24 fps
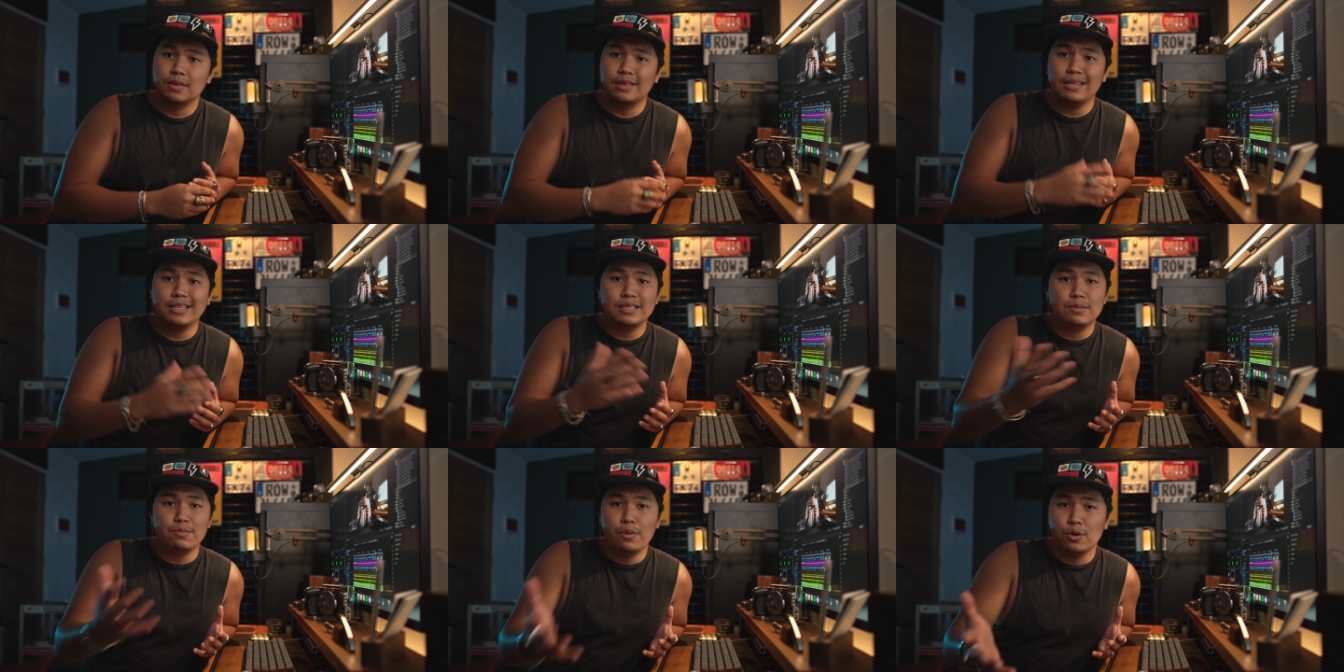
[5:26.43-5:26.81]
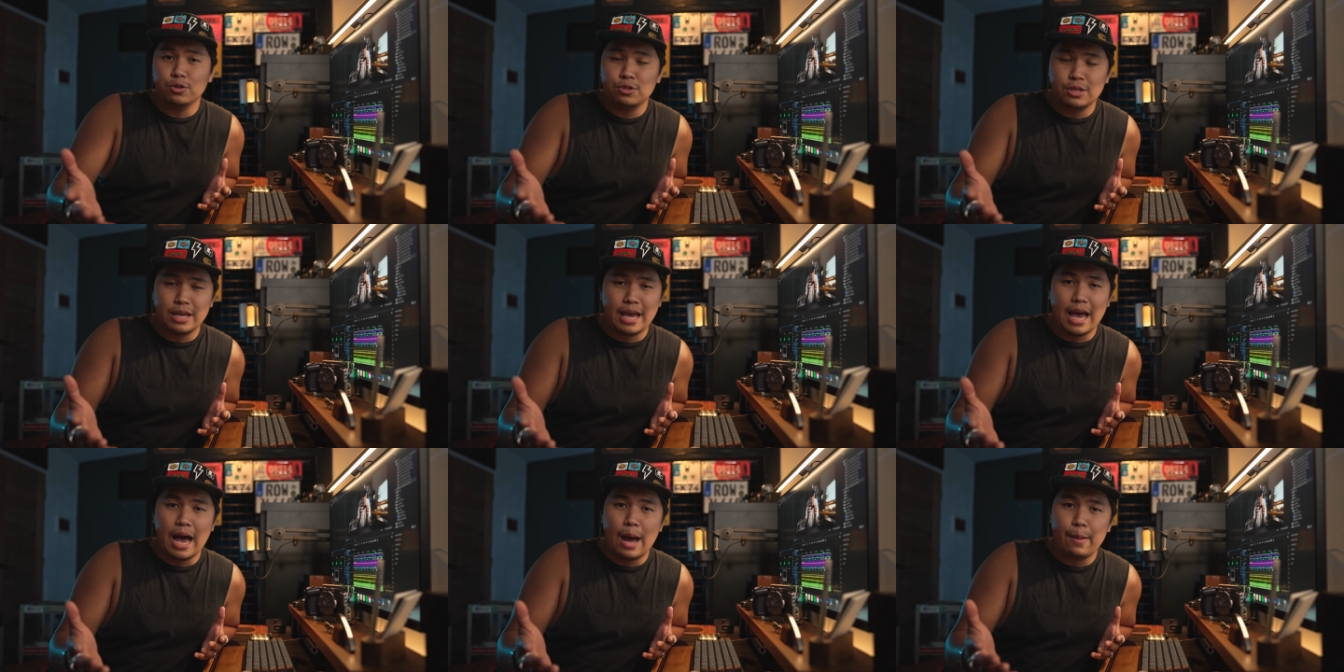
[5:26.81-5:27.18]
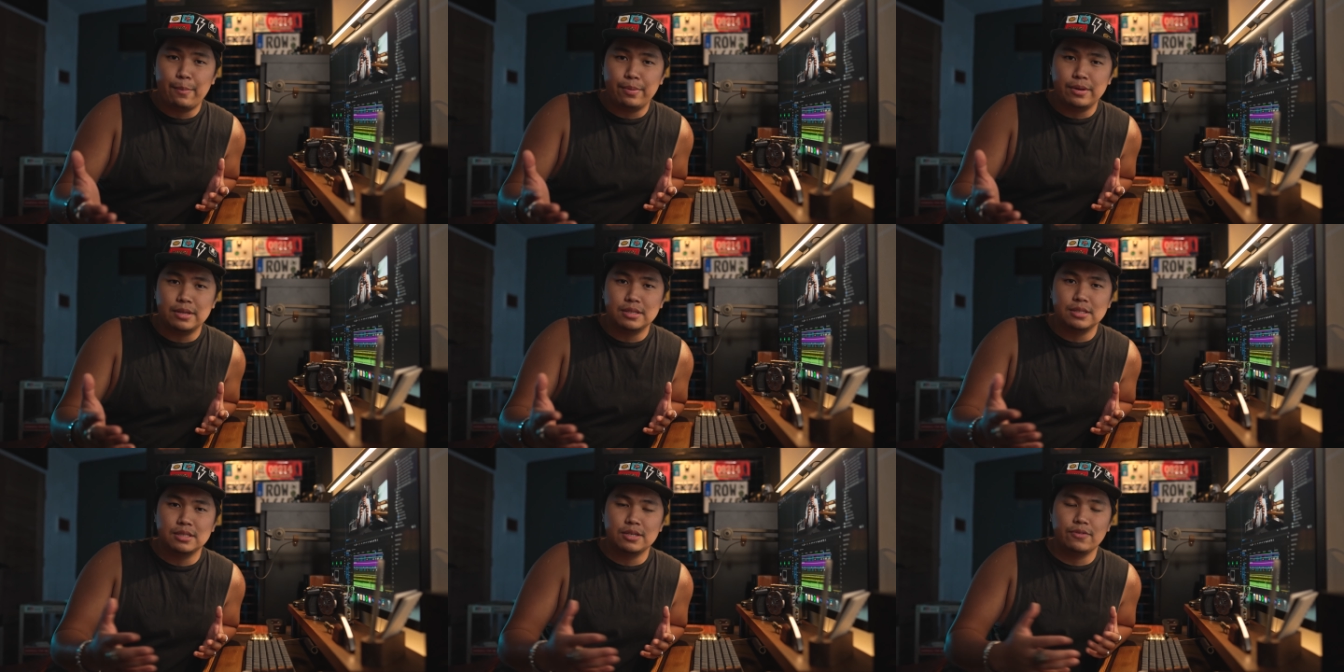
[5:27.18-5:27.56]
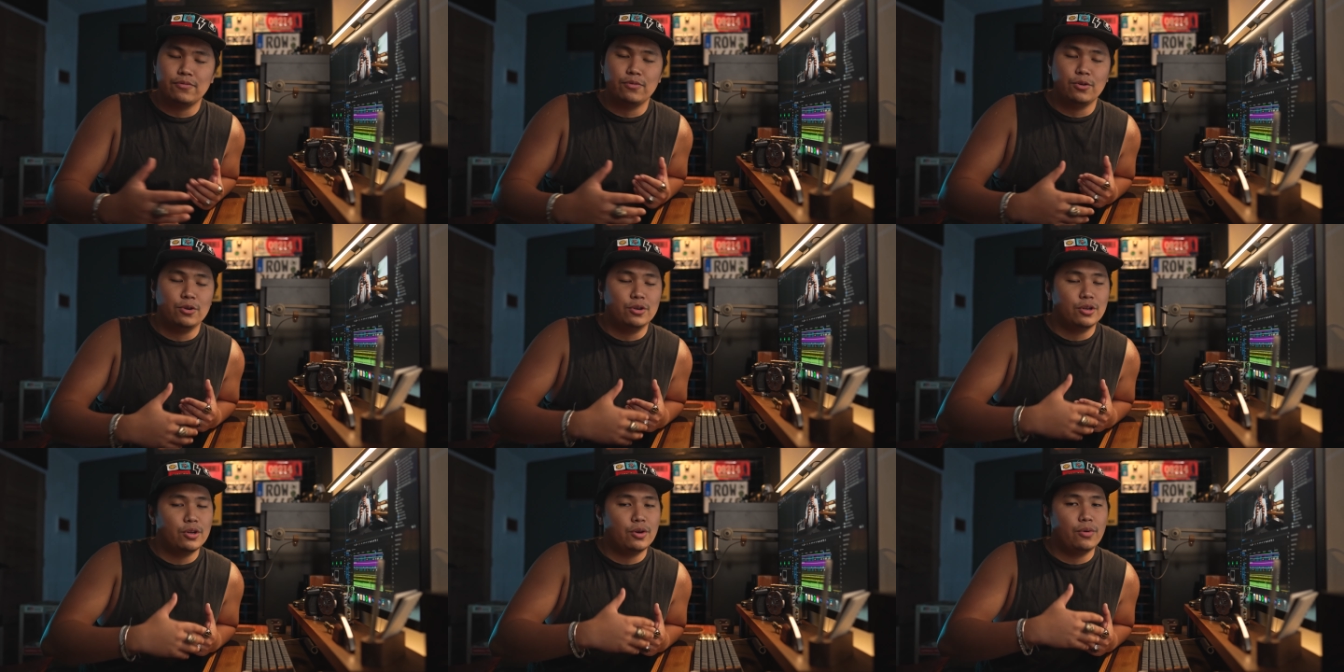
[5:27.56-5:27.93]
This mostly happens if
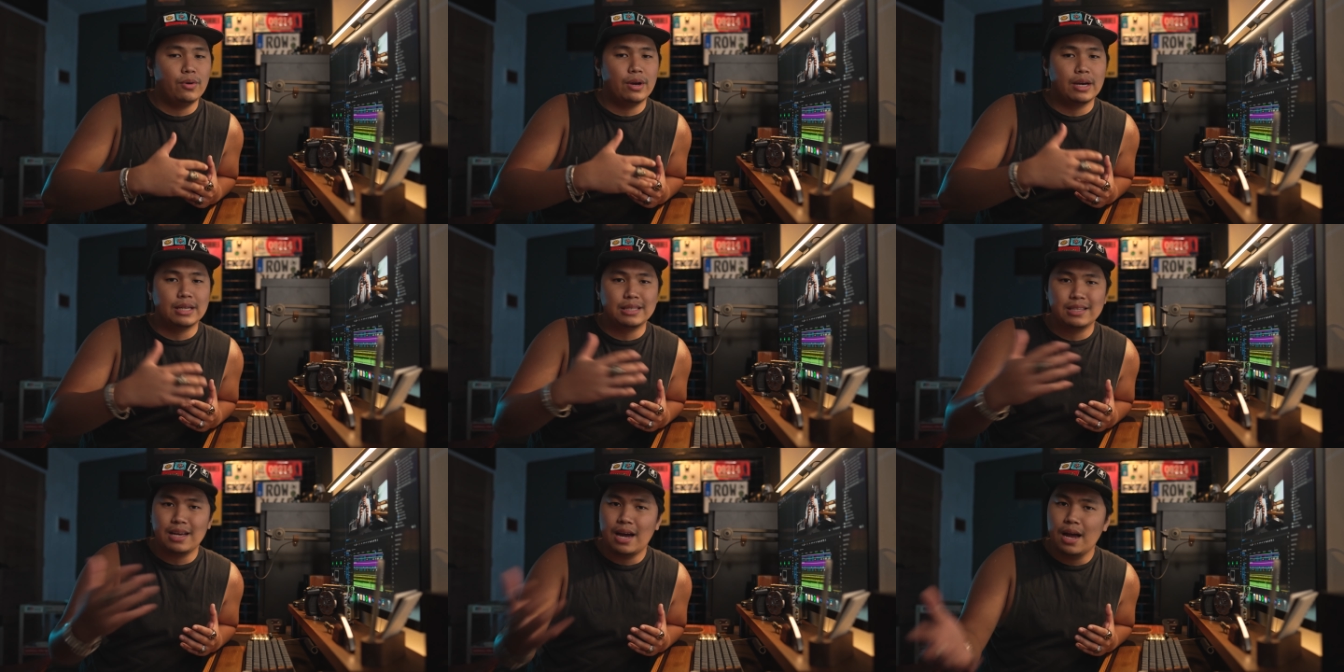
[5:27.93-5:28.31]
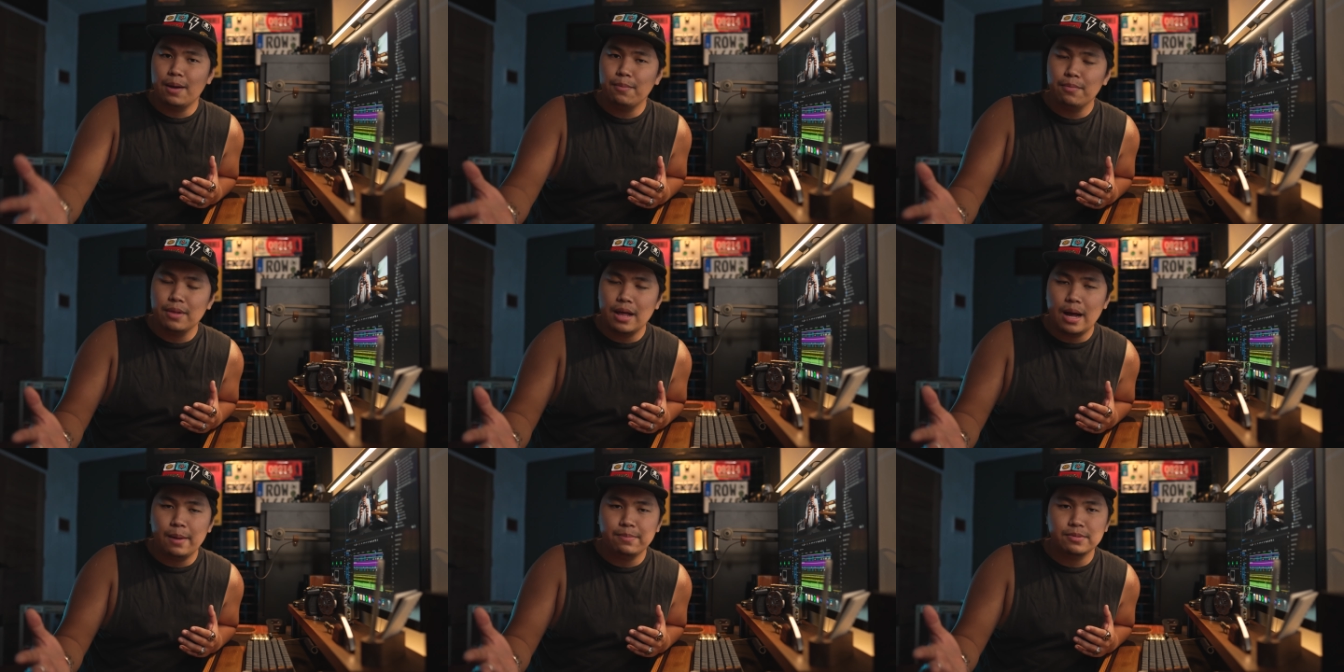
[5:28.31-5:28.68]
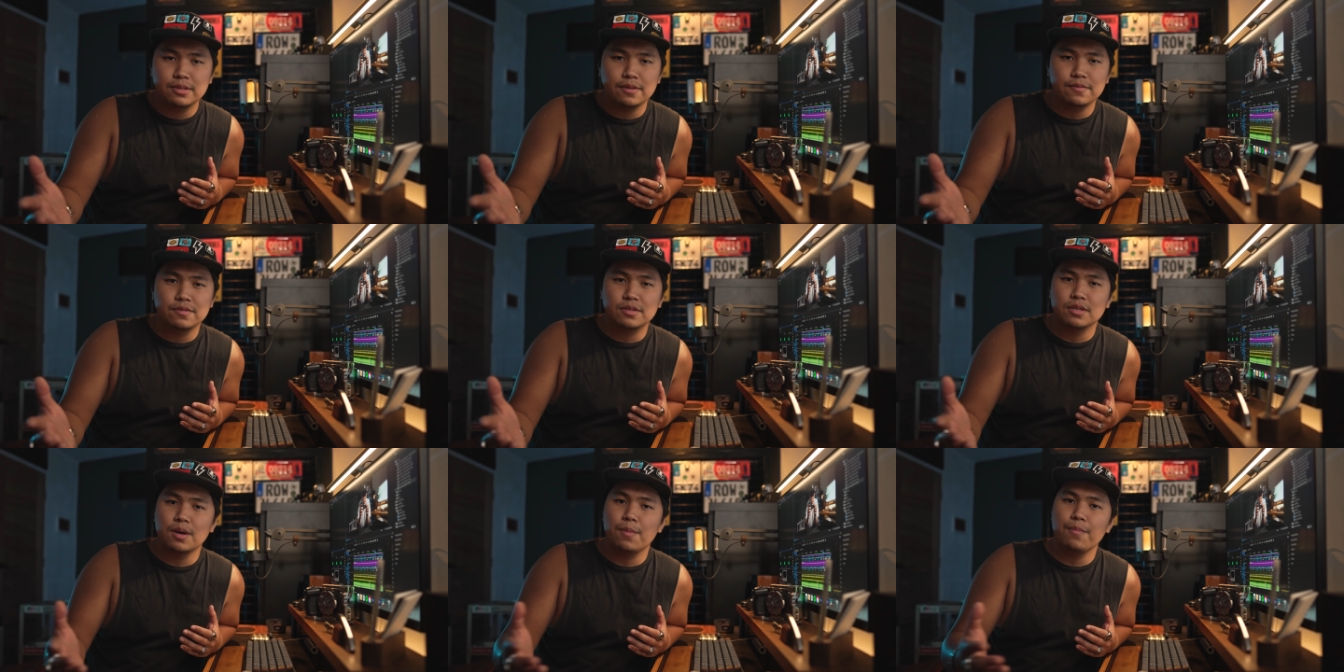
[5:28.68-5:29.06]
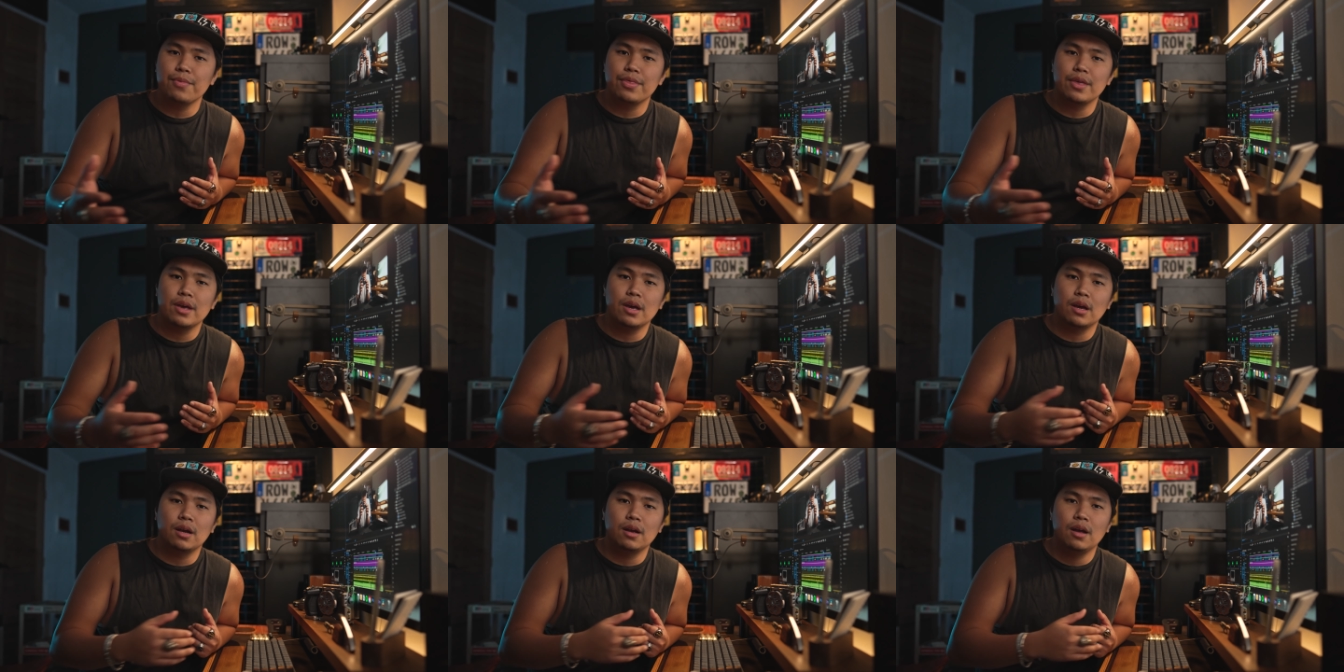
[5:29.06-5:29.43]
you're doing a time lapse of
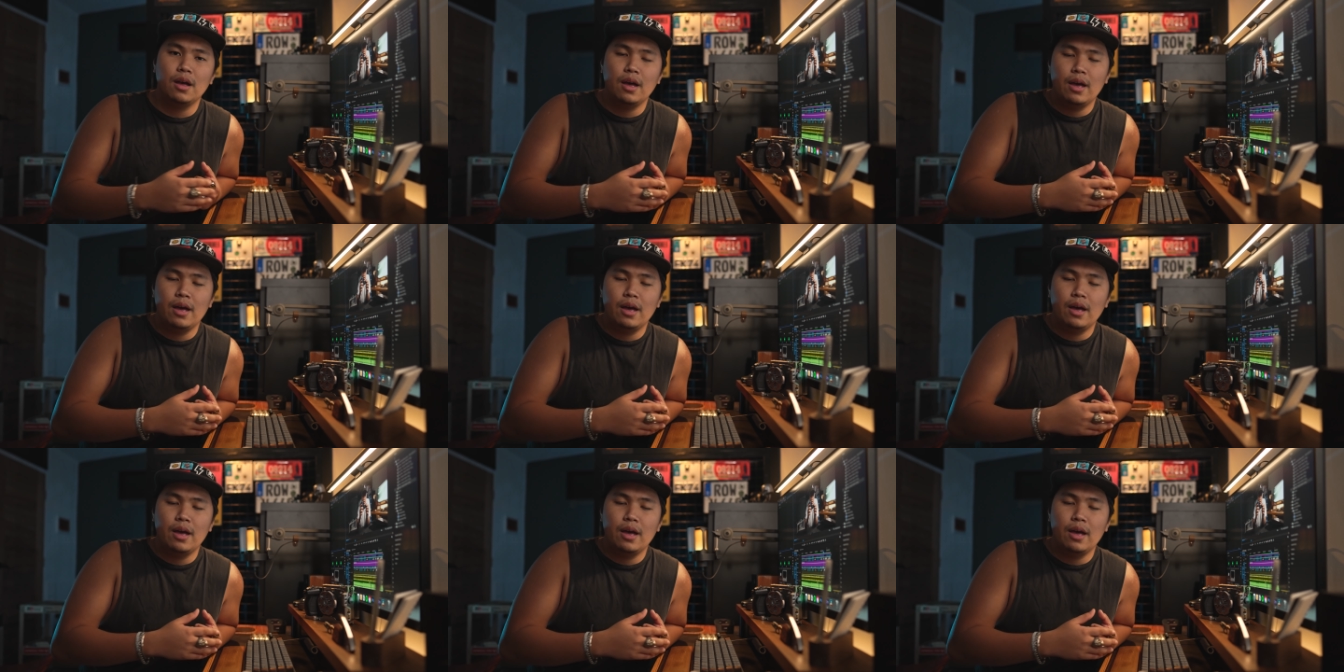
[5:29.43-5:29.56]
something